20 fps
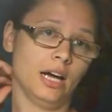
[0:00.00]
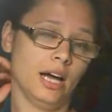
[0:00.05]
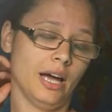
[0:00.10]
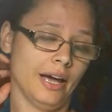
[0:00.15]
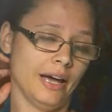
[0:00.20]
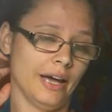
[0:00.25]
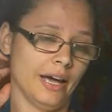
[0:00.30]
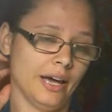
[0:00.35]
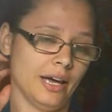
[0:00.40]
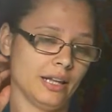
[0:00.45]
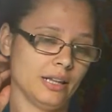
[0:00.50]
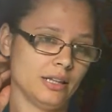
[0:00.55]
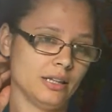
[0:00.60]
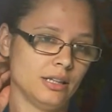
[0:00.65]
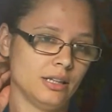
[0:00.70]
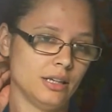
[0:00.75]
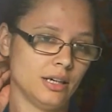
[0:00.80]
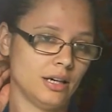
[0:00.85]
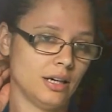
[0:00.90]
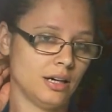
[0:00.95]
And
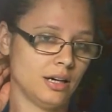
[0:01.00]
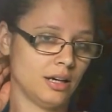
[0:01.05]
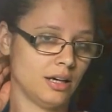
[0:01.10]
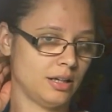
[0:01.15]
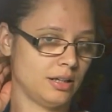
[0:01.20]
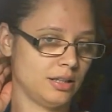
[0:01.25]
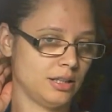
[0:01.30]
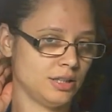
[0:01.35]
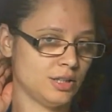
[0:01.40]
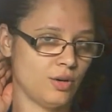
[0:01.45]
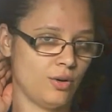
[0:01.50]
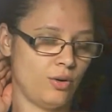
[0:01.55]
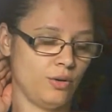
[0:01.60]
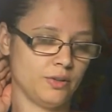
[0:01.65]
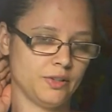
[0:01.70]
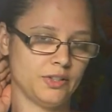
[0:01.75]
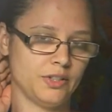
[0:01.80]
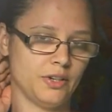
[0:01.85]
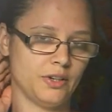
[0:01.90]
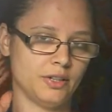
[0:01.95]
uh, this
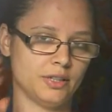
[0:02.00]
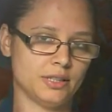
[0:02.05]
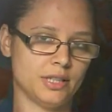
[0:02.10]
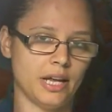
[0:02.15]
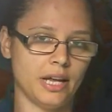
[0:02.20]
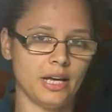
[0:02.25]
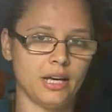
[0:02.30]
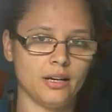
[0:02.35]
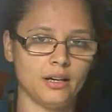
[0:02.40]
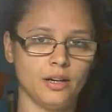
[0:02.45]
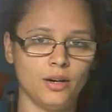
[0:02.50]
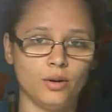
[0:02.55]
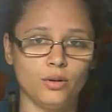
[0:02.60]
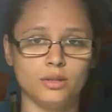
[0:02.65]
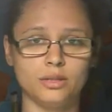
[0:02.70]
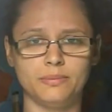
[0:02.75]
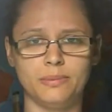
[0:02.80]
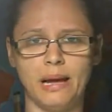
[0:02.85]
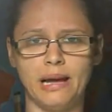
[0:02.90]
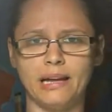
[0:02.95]
whole series like it
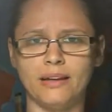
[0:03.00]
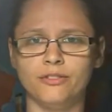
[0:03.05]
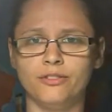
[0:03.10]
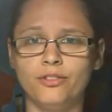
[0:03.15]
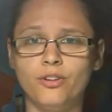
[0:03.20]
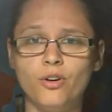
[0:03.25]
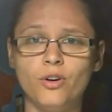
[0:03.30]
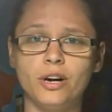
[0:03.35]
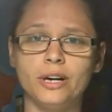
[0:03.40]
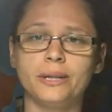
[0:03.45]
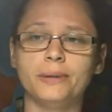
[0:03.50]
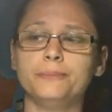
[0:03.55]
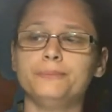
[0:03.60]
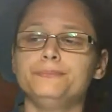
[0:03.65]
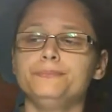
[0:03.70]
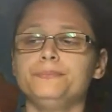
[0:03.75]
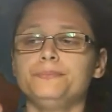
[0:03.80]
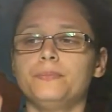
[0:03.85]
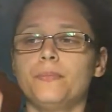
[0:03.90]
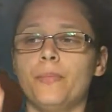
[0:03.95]
goes back and forth.
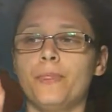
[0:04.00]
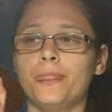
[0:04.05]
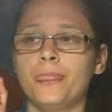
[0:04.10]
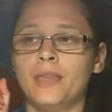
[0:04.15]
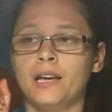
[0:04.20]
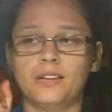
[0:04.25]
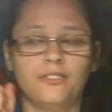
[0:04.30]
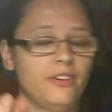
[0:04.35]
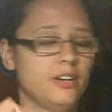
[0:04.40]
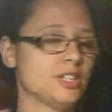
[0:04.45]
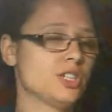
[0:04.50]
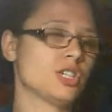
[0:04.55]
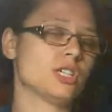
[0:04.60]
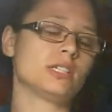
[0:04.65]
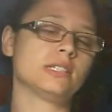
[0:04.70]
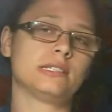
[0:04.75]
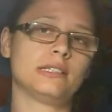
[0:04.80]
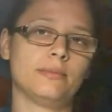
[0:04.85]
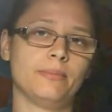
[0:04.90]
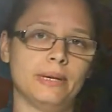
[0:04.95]
The adventure
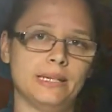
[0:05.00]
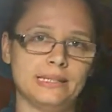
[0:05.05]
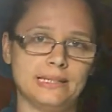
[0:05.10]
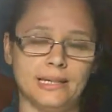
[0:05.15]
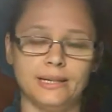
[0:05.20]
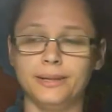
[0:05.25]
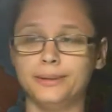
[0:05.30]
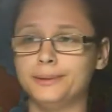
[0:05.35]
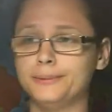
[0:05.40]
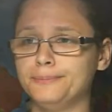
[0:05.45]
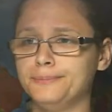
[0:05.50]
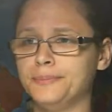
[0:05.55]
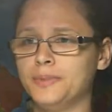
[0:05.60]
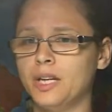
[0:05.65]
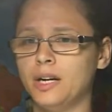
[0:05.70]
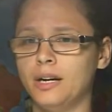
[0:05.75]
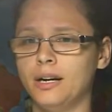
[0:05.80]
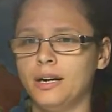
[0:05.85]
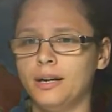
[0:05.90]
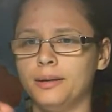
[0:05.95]
is amazing.
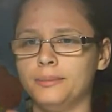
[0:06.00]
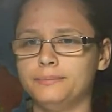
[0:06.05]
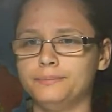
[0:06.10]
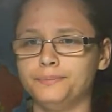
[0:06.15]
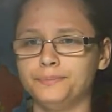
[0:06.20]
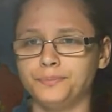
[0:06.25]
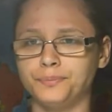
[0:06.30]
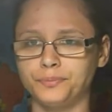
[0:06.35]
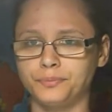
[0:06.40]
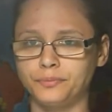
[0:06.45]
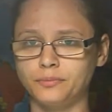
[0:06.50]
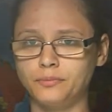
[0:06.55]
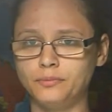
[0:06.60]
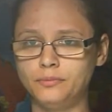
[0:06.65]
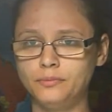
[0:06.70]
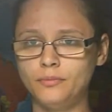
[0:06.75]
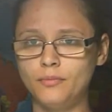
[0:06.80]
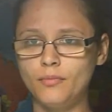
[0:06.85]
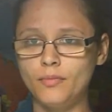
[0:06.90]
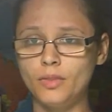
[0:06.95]
The
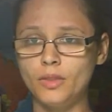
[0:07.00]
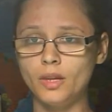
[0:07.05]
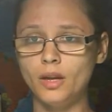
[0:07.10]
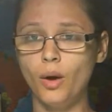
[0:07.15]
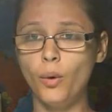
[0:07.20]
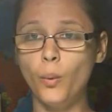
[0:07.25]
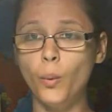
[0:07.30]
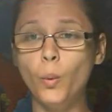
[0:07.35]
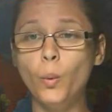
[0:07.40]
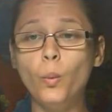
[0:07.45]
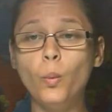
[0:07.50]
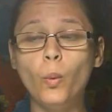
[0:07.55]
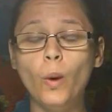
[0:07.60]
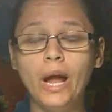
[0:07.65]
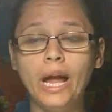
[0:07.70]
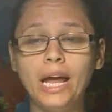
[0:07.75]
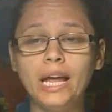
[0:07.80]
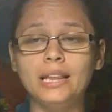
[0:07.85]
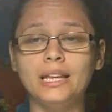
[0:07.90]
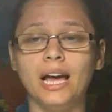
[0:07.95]

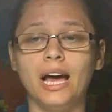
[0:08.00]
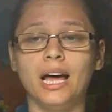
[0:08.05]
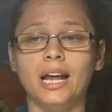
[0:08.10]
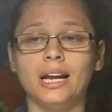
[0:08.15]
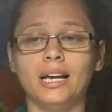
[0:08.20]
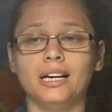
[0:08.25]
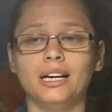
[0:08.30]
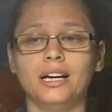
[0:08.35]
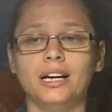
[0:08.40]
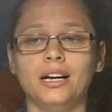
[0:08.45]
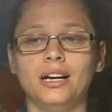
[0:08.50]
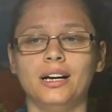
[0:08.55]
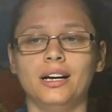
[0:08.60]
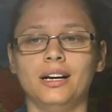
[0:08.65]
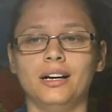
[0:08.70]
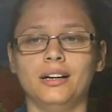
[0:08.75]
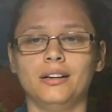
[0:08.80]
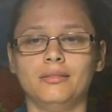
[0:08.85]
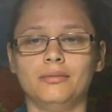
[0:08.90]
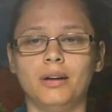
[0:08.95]
way that
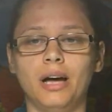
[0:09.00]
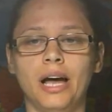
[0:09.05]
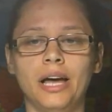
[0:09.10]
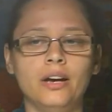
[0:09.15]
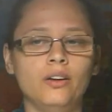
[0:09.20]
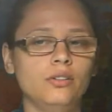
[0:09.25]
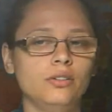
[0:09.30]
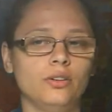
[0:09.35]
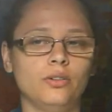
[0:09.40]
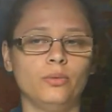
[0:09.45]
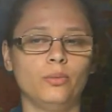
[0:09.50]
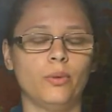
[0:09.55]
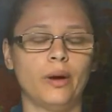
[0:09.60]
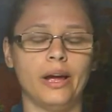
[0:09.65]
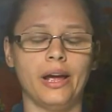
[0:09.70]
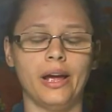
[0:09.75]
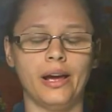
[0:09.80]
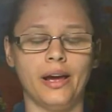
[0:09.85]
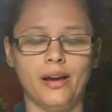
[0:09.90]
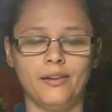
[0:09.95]
uh, I don't know
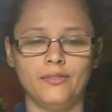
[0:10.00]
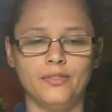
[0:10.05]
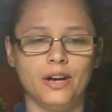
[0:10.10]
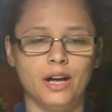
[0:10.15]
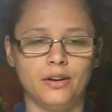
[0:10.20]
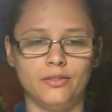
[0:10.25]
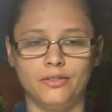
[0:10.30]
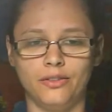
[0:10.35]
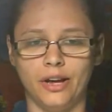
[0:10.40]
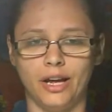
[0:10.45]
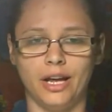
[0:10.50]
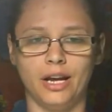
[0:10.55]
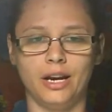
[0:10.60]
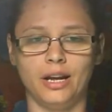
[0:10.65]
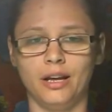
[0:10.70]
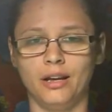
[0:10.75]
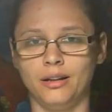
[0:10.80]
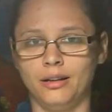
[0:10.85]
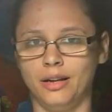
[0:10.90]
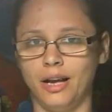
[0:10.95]
why I have not read
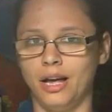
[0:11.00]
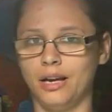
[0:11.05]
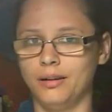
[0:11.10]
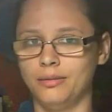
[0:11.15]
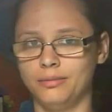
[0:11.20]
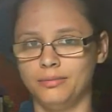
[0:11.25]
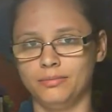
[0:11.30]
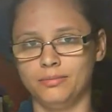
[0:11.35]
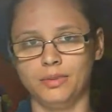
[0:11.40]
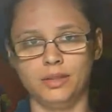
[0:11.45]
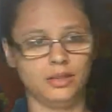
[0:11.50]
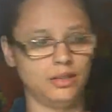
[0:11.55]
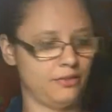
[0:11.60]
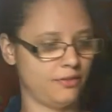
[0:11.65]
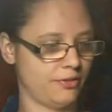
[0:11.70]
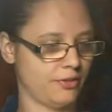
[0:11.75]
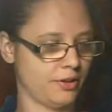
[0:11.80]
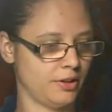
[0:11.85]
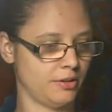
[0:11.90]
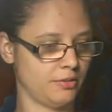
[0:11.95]
another a
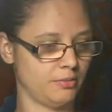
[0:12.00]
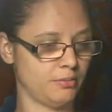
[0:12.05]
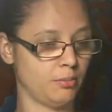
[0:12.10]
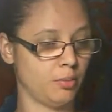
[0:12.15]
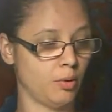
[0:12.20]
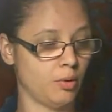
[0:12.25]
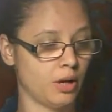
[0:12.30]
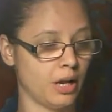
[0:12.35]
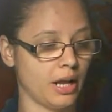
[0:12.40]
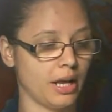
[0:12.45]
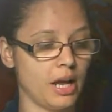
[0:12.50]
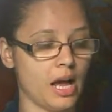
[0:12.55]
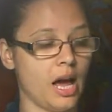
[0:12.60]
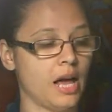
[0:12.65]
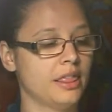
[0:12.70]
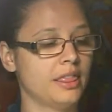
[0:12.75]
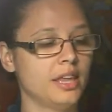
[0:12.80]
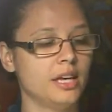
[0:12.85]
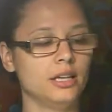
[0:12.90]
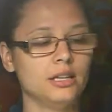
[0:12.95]
different book. Like
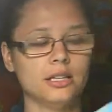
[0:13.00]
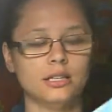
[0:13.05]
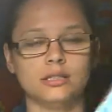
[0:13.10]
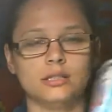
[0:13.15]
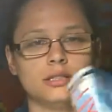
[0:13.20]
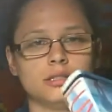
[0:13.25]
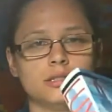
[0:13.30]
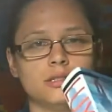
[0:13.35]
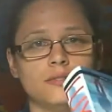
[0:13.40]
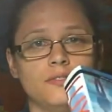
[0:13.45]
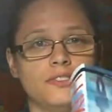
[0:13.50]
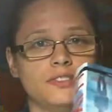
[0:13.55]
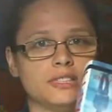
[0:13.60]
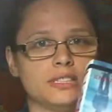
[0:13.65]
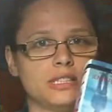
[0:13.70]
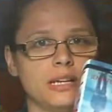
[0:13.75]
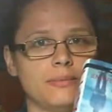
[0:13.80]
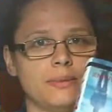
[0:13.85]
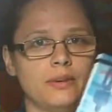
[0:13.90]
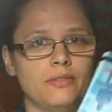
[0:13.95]
I think this is the
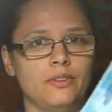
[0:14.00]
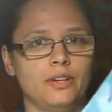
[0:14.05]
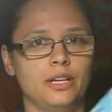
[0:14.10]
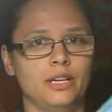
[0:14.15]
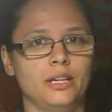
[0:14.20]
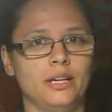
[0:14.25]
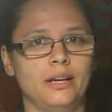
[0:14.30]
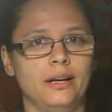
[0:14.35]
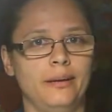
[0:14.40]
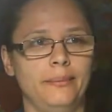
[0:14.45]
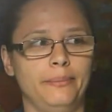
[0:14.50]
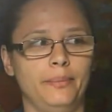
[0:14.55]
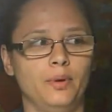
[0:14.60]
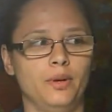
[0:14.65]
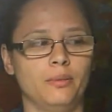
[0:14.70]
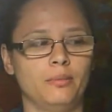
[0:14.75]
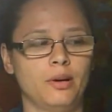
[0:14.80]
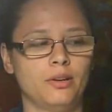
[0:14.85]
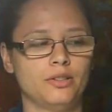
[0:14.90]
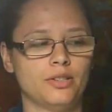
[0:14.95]
first time I read a
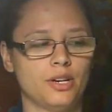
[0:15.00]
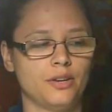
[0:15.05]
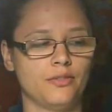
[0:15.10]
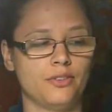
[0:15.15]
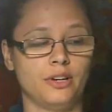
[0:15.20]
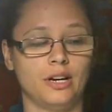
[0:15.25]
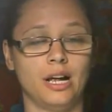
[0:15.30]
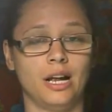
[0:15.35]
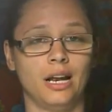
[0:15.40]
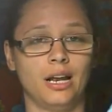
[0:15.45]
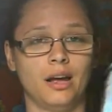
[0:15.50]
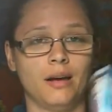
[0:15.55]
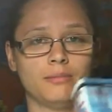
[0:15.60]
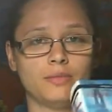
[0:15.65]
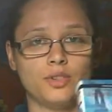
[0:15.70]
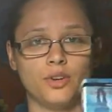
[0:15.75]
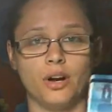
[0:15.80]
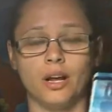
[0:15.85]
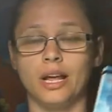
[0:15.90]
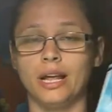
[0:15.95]
book about Jennifer L.
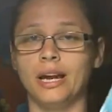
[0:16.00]
Armstrong,